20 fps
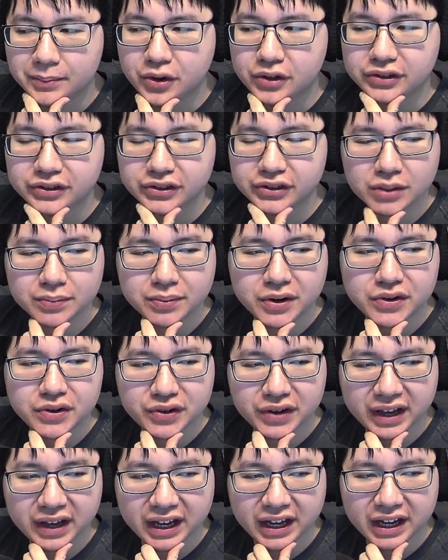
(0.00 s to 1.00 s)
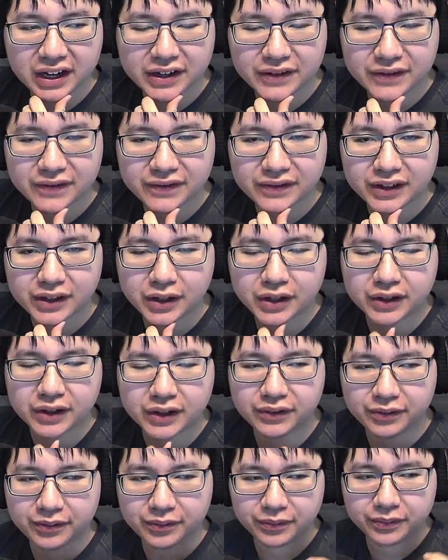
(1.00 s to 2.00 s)
skill points you have, the
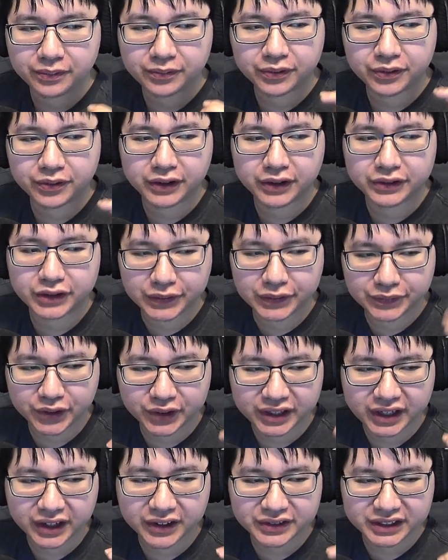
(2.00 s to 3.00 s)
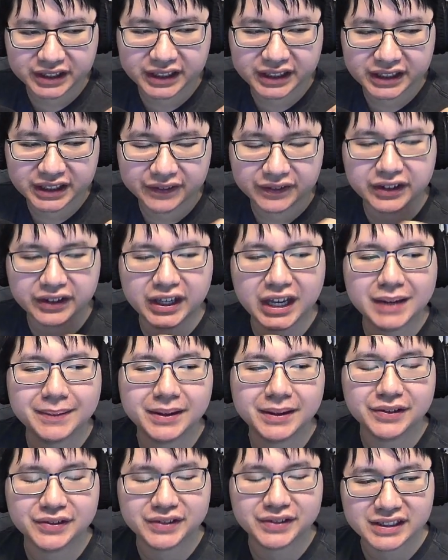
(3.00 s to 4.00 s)
difficulty of the game
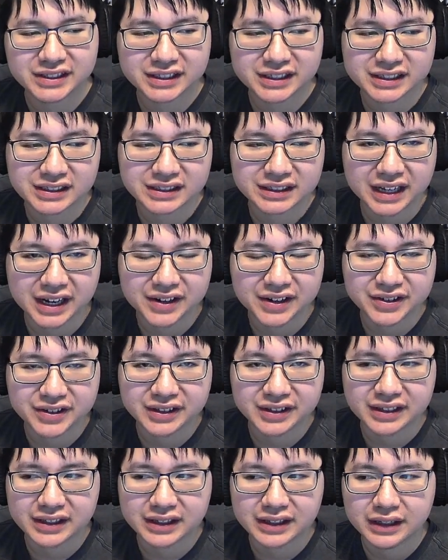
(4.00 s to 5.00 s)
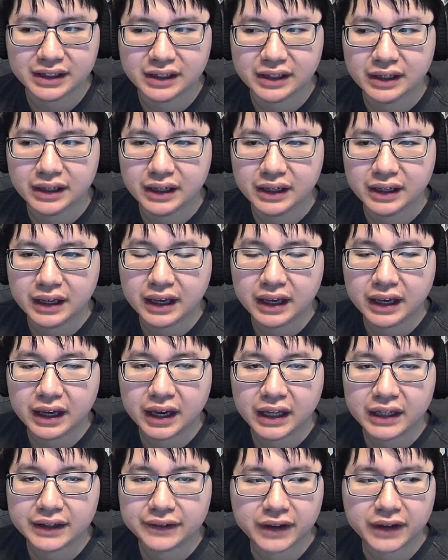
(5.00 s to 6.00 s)
increases, actually.
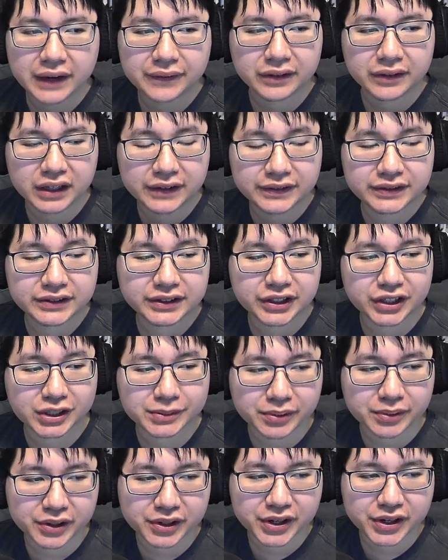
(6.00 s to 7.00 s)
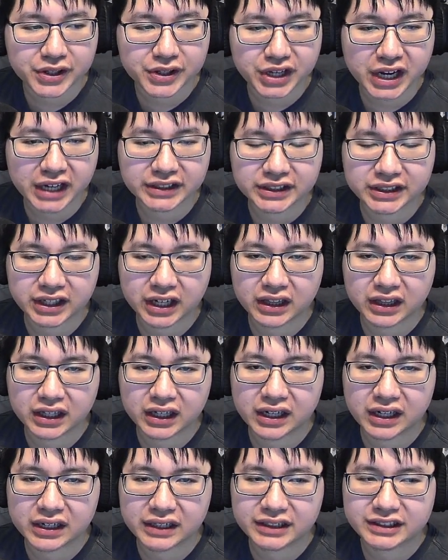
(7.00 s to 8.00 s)
And if you have enough skill points, you actually
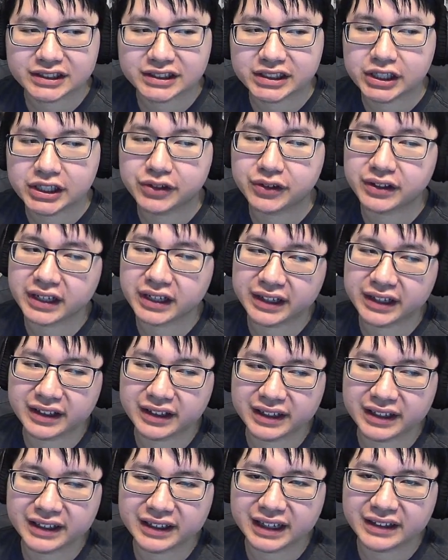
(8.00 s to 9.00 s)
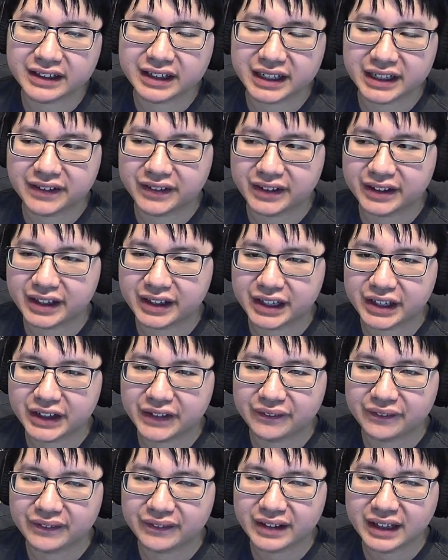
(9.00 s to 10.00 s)
unlock a secret ending at the end of the game.
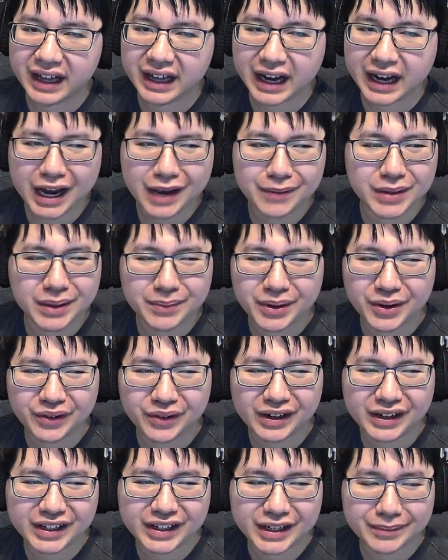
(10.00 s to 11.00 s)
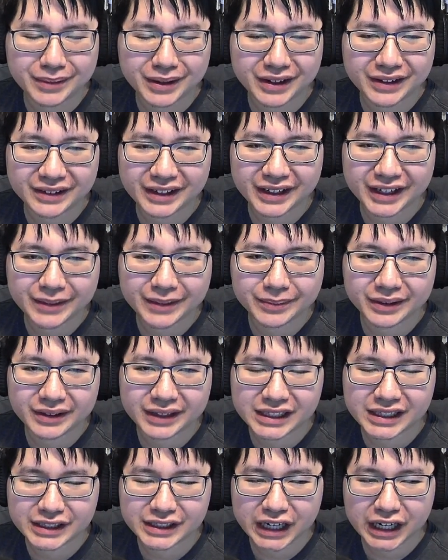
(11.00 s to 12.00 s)
I may be wrong about that, but
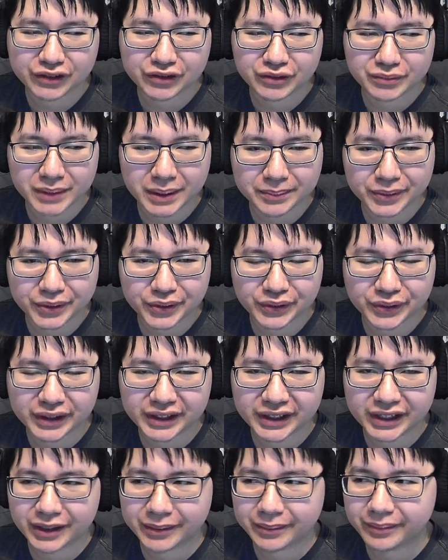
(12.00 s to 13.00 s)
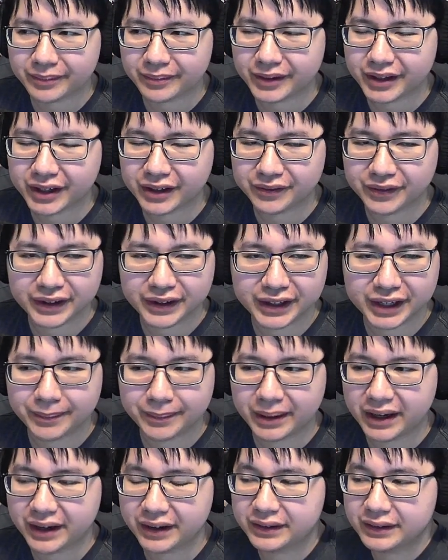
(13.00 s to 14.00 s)
that's what I remember reading
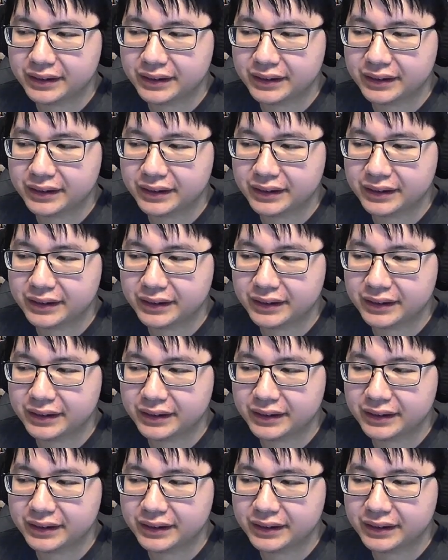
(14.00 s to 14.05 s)
about.